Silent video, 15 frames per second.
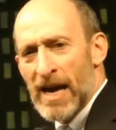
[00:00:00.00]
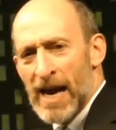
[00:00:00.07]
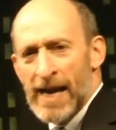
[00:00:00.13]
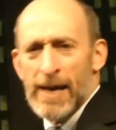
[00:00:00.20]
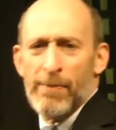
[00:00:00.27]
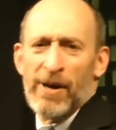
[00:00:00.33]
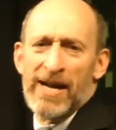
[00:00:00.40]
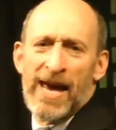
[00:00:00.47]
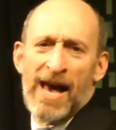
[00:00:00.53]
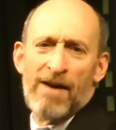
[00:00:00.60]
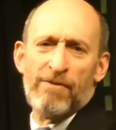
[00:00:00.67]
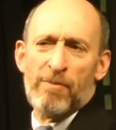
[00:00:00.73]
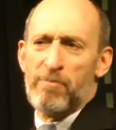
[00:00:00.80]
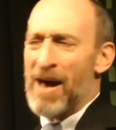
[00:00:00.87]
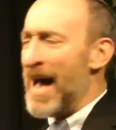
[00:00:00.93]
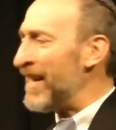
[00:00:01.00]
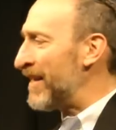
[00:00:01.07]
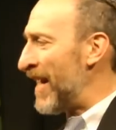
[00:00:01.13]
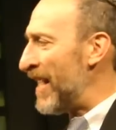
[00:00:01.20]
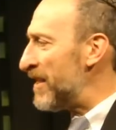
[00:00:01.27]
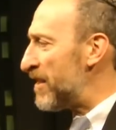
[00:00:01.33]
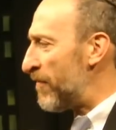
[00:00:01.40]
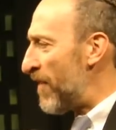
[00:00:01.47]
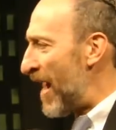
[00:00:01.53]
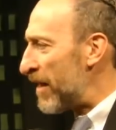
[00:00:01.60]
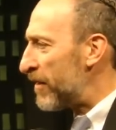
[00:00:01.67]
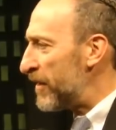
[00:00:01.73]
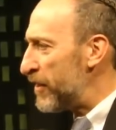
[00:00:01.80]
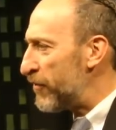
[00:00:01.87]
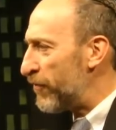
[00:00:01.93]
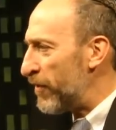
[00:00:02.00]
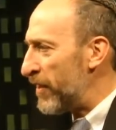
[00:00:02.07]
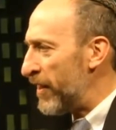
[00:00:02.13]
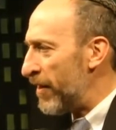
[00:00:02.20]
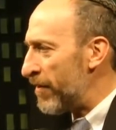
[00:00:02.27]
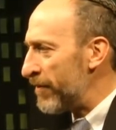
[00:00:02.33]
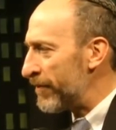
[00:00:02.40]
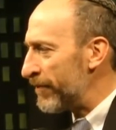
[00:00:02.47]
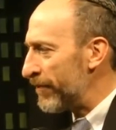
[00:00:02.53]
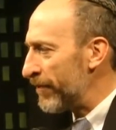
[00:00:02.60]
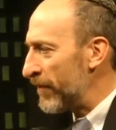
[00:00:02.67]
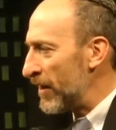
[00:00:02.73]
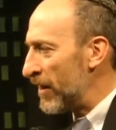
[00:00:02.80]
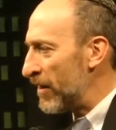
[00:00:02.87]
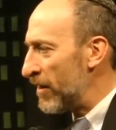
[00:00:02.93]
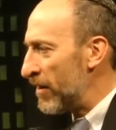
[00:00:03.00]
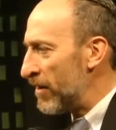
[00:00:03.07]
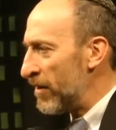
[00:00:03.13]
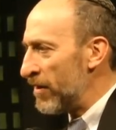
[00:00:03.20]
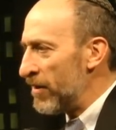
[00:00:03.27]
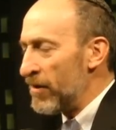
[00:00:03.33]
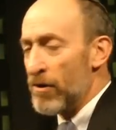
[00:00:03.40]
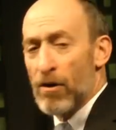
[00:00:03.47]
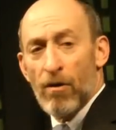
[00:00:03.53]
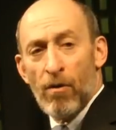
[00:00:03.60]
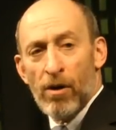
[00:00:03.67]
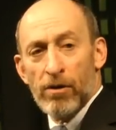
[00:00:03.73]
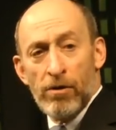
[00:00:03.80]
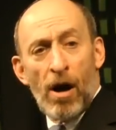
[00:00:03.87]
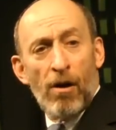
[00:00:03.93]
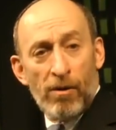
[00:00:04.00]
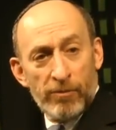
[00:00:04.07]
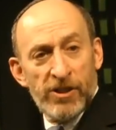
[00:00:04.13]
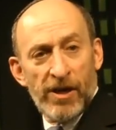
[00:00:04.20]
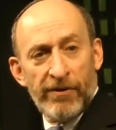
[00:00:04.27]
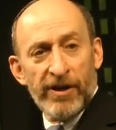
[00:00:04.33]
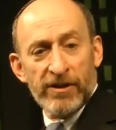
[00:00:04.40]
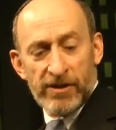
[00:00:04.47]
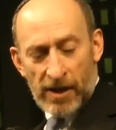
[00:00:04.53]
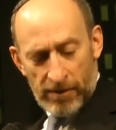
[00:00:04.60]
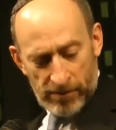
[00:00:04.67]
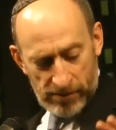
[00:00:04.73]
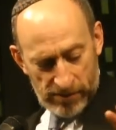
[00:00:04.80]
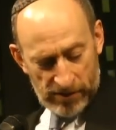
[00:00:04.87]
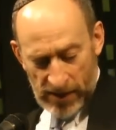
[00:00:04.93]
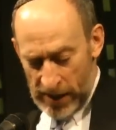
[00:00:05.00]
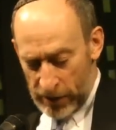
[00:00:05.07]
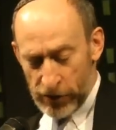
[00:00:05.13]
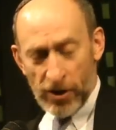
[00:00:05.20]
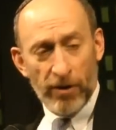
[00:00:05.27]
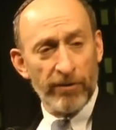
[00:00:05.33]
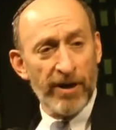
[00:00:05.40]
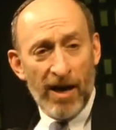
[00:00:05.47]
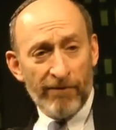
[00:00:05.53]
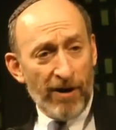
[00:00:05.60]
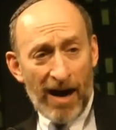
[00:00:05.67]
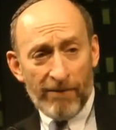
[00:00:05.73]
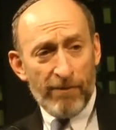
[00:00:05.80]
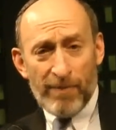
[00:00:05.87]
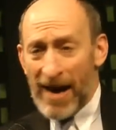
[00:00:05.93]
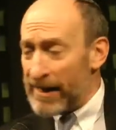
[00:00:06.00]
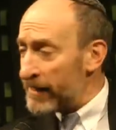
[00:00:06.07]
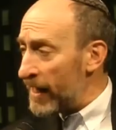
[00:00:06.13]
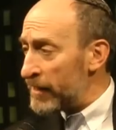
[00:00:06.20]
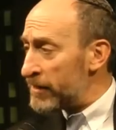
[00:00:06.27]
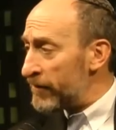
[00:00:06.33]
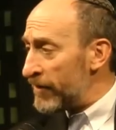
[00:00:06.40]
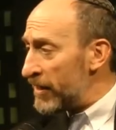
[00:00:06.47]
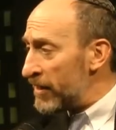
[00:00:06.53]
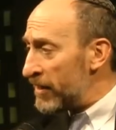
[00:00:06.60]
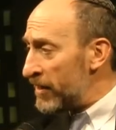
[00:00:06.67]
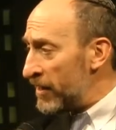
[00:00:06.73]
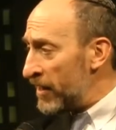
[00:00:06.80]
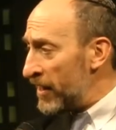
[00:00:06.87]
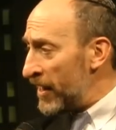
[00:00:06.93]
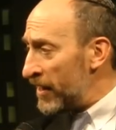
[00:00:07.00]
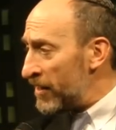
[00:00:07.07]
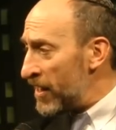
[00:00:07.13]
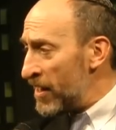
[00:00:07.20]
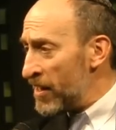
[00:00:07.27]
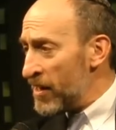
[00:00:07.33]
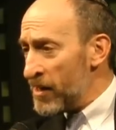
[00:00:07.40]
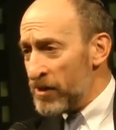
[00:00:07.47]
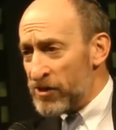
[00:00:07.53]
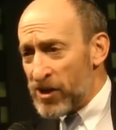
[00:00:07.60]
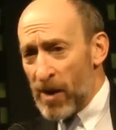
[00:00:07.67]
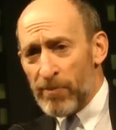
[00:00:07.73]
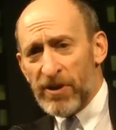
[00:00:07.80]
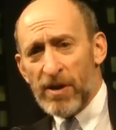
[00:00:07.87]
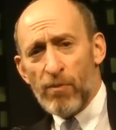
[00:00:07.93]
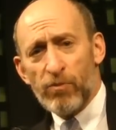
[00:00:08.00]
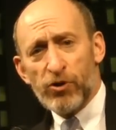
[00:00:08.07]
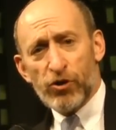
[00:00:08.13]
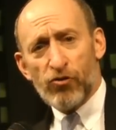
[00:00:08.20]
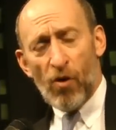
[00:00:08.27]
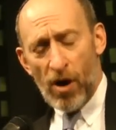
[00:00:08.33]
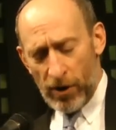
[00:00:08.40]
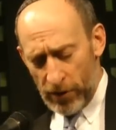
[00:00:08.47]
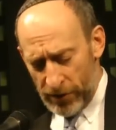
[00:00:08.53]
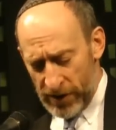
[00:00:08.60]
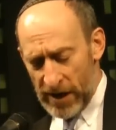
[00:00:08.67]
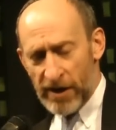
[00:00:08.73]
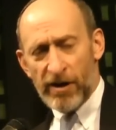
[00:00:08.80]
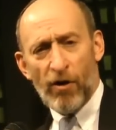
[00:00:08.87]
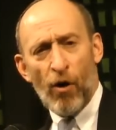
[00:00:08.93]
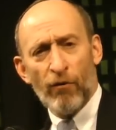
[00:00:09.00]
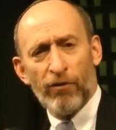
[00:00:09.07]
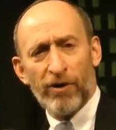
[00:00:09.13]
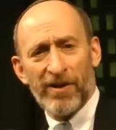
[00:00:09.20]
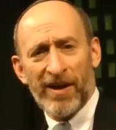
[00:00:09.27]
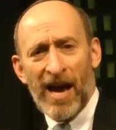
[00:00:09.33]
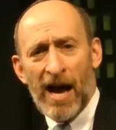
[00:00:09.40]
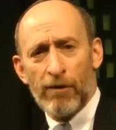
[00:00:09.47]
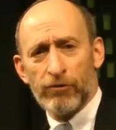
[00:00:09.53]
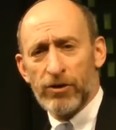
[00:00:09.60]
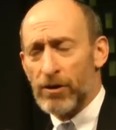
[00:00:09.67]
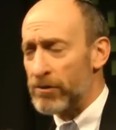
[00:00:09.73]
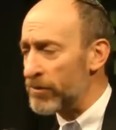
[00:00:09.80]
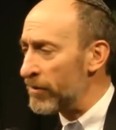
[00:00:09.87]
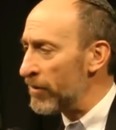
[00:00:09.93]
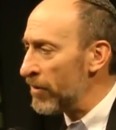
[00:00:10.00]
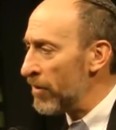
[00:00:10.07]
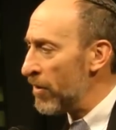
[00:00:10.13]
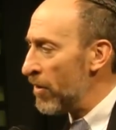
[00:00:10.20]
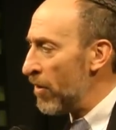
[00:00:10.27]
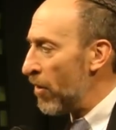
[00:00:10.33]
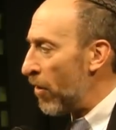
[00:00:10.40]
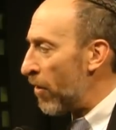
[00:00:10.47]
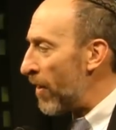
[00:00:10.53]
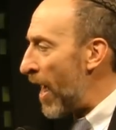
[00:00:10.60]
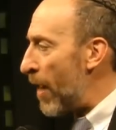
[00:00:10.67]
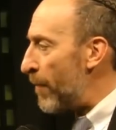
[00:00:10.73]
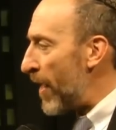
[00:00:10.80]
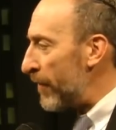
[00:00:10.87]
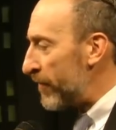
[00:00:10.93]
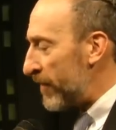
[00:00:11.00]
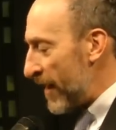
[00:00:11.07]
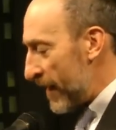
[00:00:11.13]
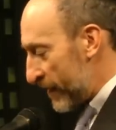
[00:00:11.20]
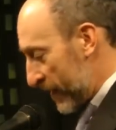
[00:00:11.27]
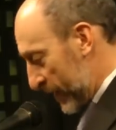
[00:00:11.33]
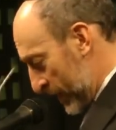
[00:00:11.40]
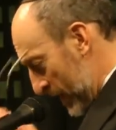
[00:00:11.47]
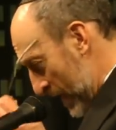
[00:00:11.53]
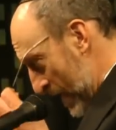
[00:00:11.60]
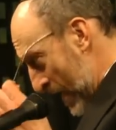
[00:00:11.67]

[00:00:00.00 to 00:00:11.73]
Anybody have a bad case of athlete's foot here? Or, no, I'm serious. It's not a joke. You ever have a bad case of it? You need something stronger than an over-the-counter? Or how about this?